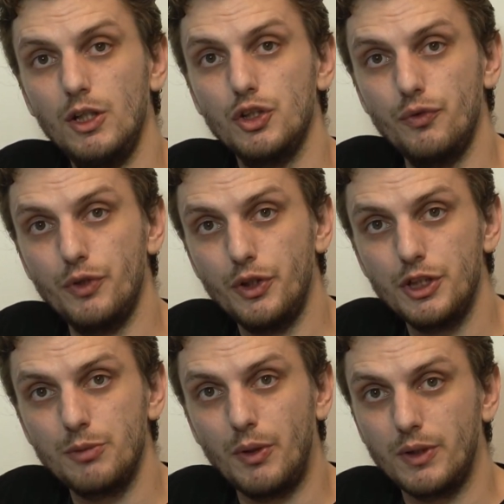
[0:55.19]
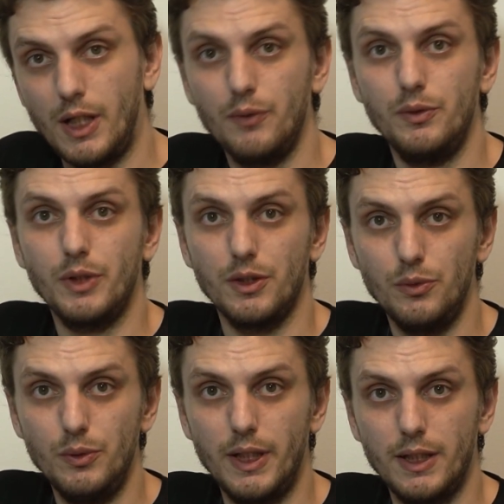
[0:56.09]
So if you're curious about how you can
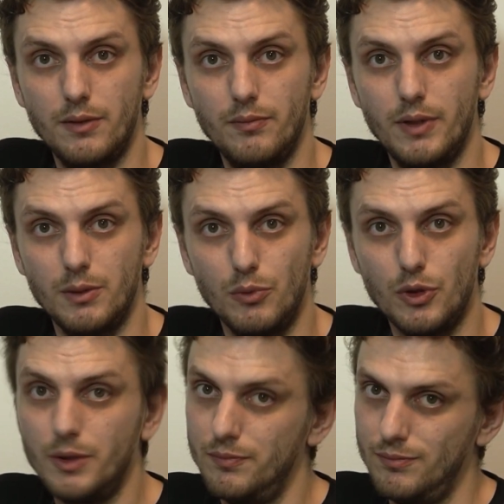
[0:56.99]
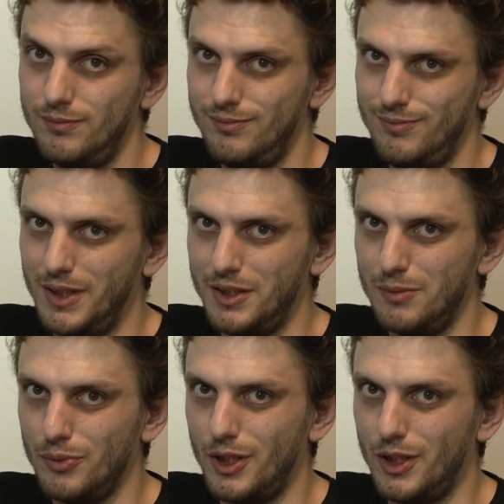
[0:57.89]
do that and more, then keep